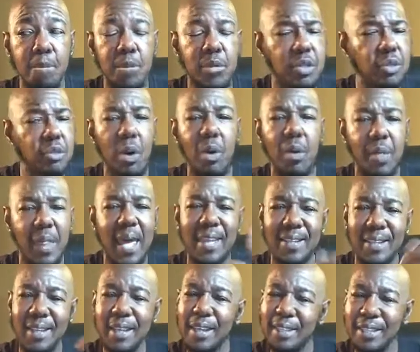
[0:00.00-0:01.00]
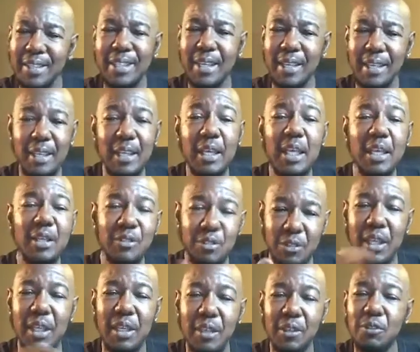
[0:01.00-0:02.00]
so that
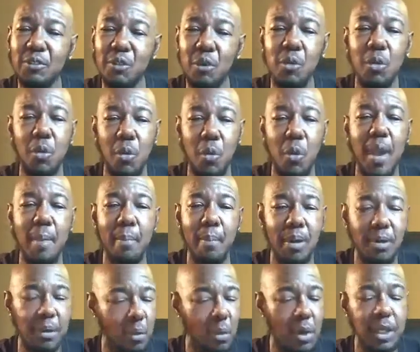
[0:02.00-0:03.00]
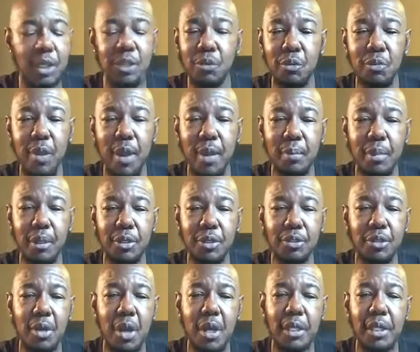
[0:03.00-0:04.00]
his grandmother, what his
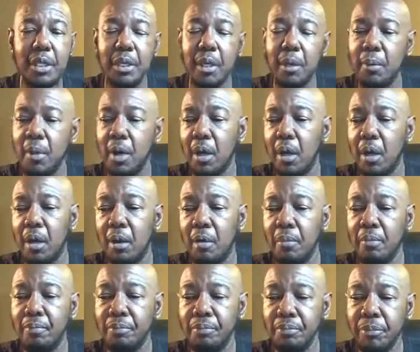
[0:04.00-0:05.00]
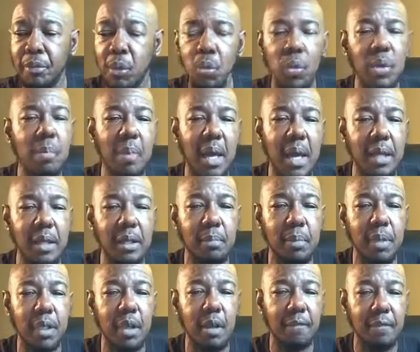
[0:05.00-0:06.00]
grandmother taught him, reminded
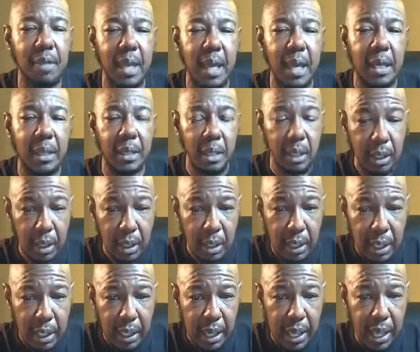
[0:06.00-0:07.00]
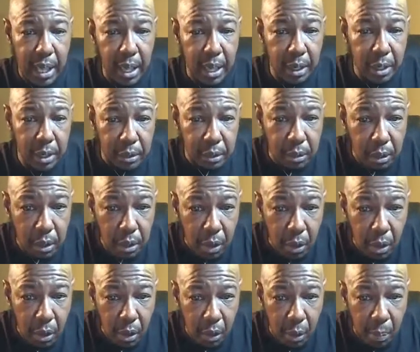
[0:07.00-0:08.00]
me of that. And
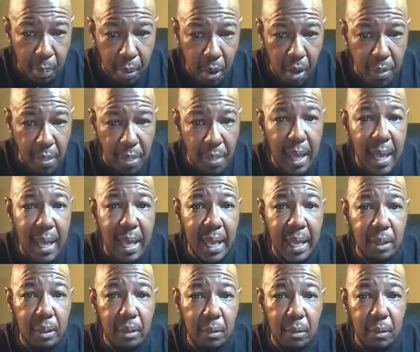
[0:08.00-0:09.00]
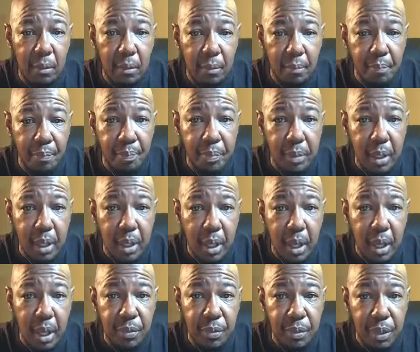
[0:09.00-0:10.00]
upon that,
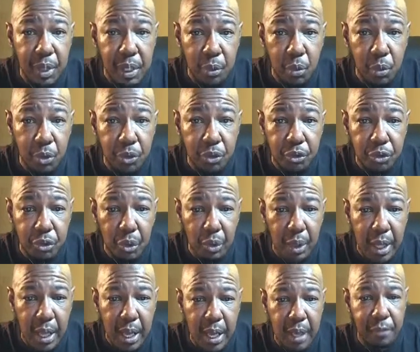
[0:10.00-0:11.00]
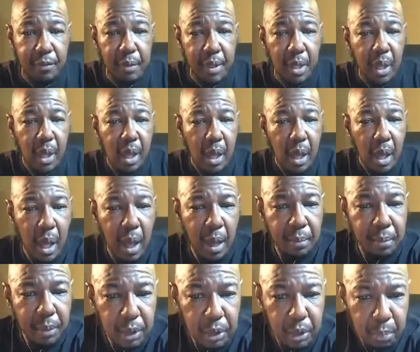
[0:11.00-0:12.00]
I think we're still live.
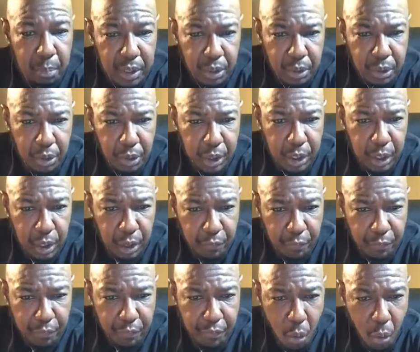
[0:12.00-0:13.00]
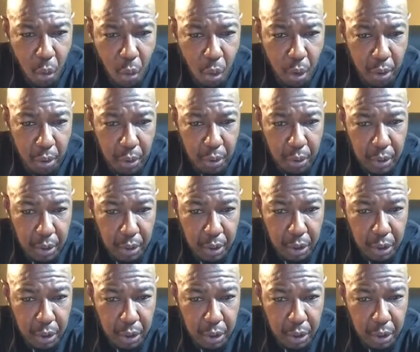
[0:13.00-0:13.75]
I'm going to be looking for